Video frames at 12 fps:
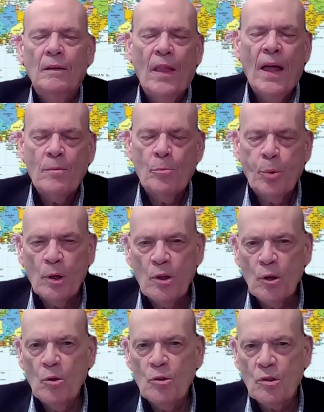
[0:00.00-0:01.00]
that
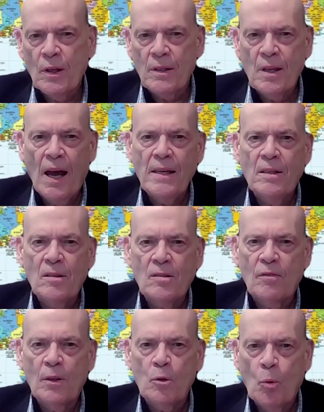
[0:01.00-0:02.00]
produced the titans
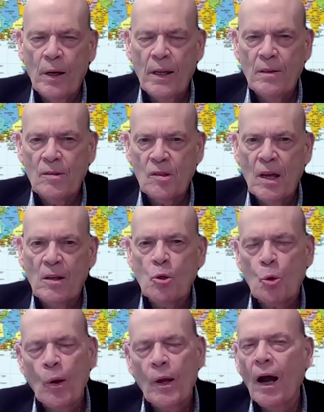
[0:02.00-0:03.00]
of the 20th
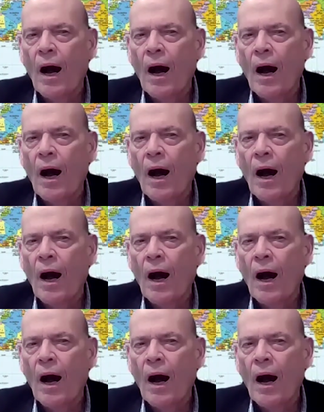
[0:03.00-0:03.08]
century,